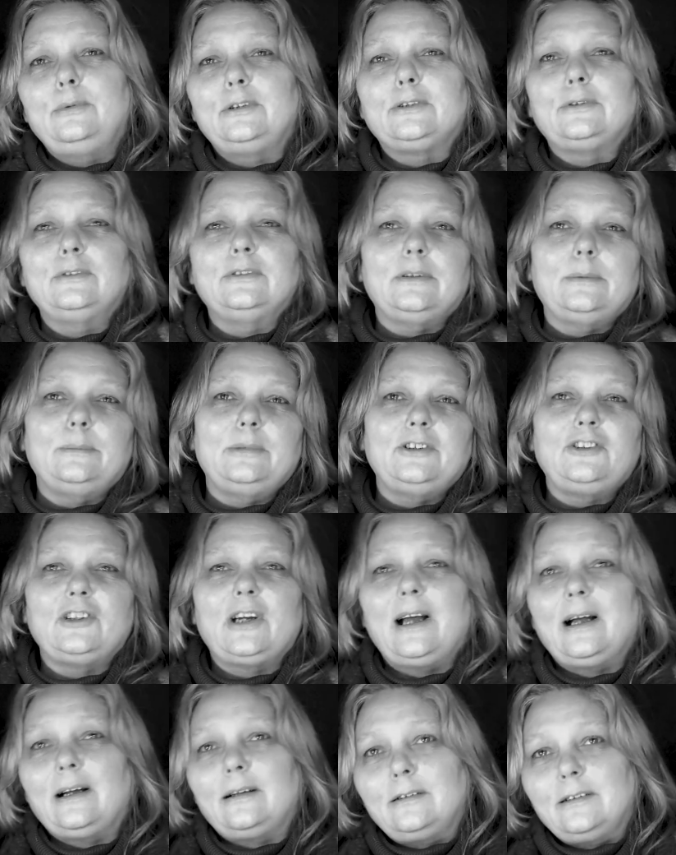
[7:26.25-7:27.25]
was going to be
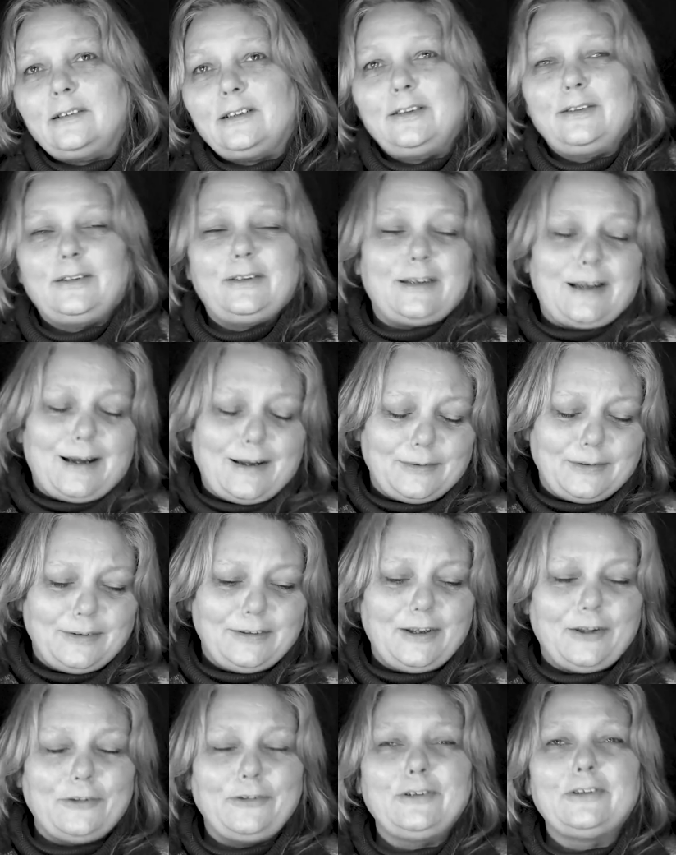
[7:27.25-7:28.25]
Jacqueline and
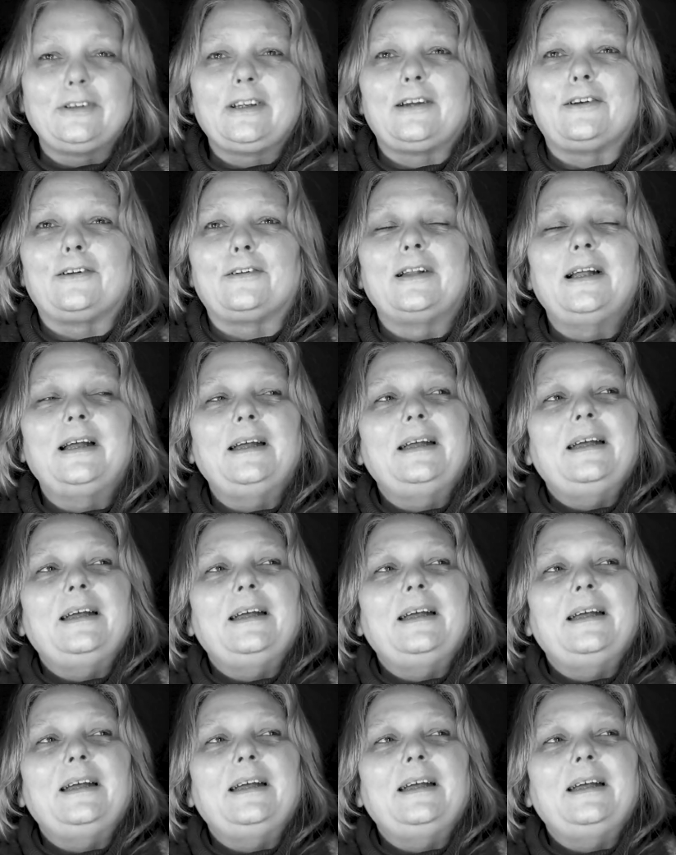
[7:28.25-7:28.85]
the other girl.